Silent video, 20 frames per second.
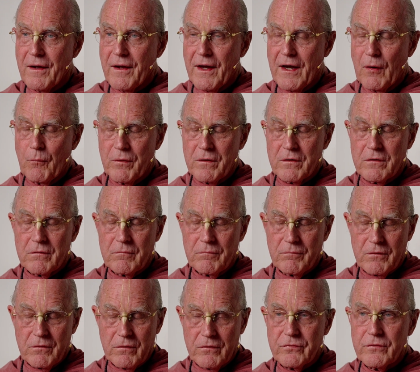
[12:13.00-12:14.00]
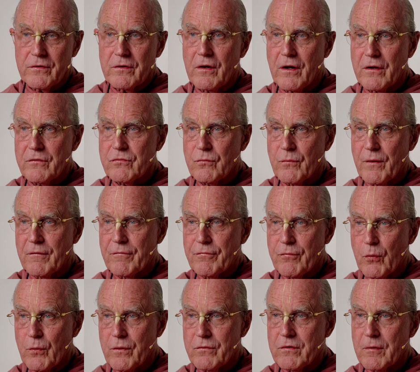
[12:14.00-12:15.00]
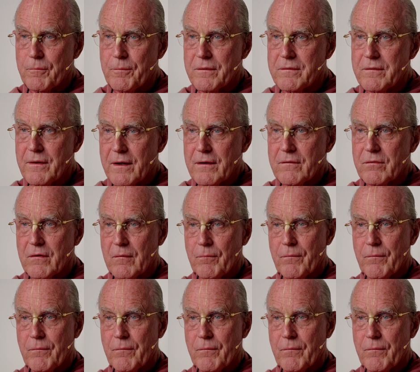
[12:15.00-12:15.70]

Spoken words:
And when Krishna Das ran forward to protect them,